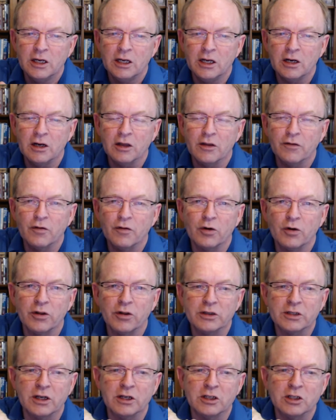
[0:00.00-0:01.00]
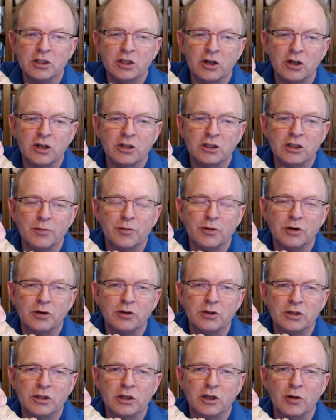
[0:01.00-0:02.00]
hitting on the floor of the sinus tarsi
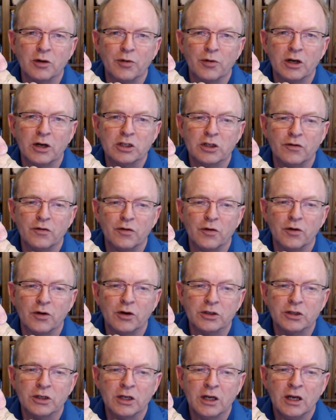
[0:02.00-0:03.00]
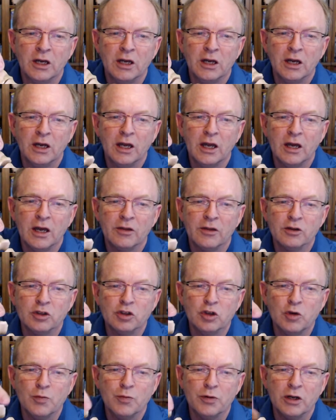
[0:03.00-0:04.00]
produces a compression force, and the
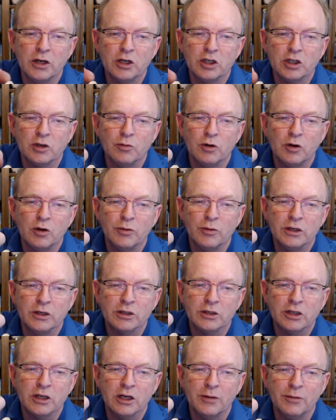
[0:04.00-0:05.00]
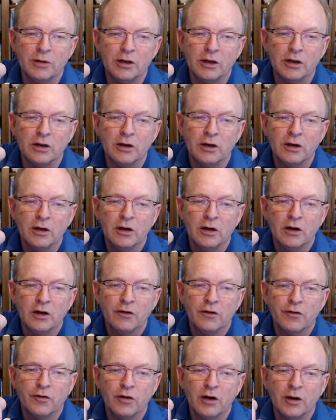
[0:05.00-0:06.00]
supination moment is coming
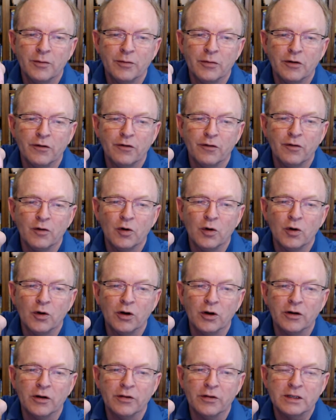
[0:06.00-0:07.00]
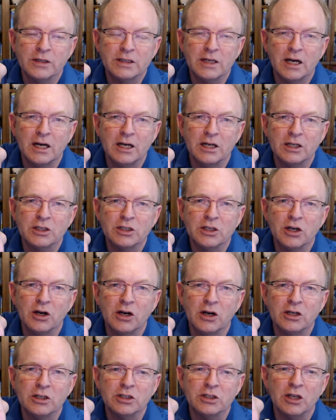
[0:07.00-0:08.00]
from the floor of the sinus
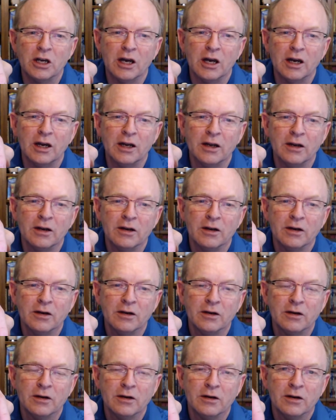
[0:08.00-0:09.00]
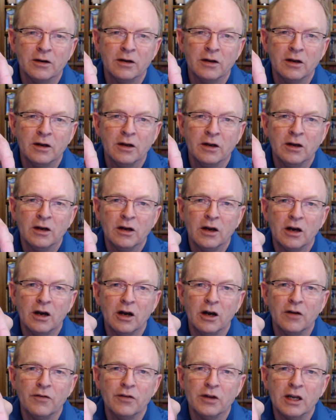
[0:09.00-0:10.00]
tarsi
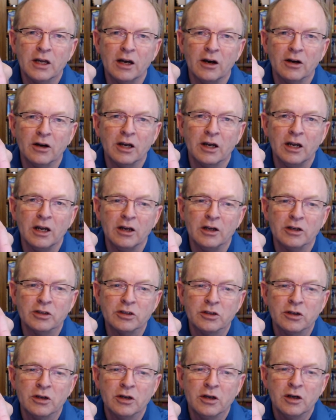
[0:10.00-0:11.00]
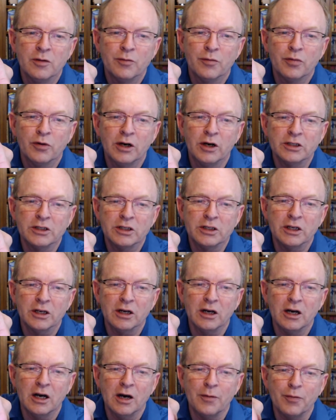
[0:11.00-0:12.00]
of the calcaneus
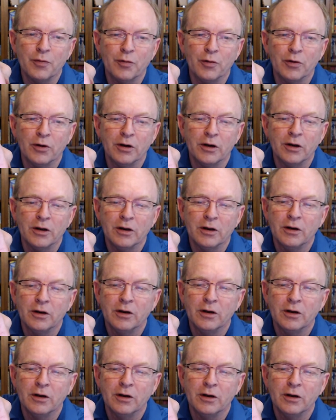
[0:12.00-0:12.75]
pressing upward